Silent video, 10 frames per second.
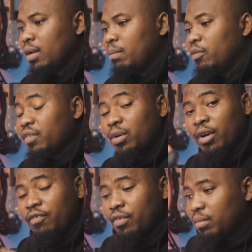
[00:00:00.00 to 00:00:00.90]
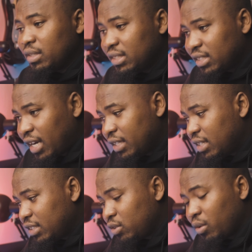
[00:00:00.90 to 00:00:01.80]
Moving away from the
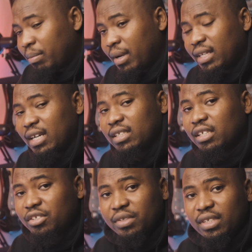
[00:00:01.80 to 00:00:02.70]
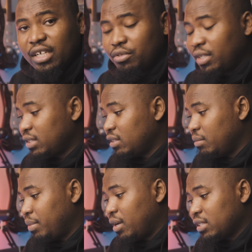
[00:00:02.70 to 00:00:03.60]
design, let's talk about the accessories that you get in the
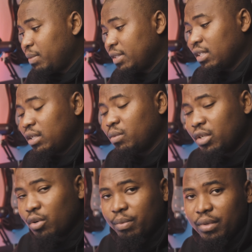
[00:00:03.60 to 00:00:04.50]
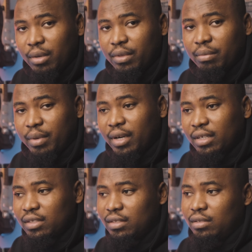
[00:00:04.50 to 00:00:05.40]
box. Basically, when you open up the
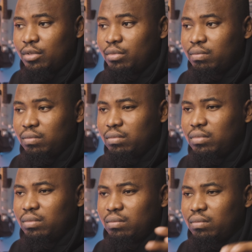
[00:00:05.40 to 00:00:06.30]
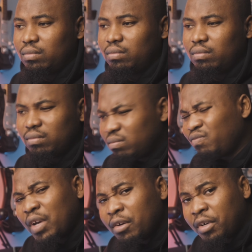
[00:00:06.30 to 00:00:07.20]
box,
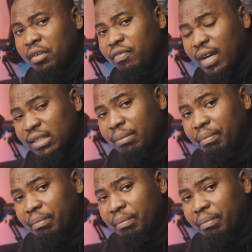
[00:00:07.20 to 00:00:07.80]
very fancy